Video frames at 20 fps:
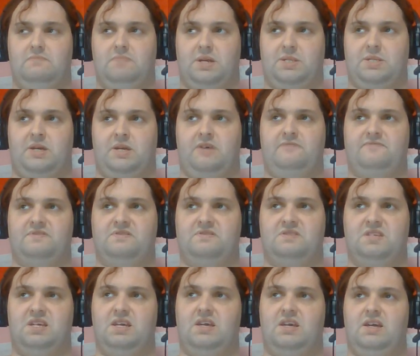myself,
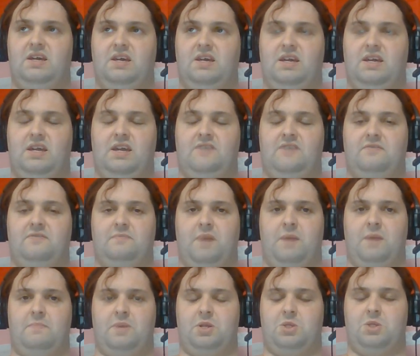and even
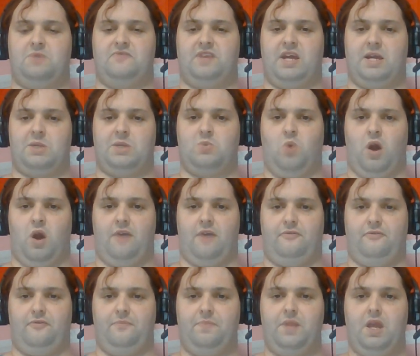my bitch of an
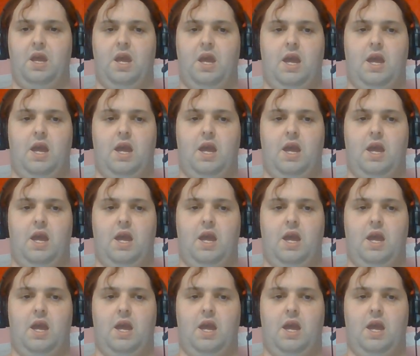ex-wife.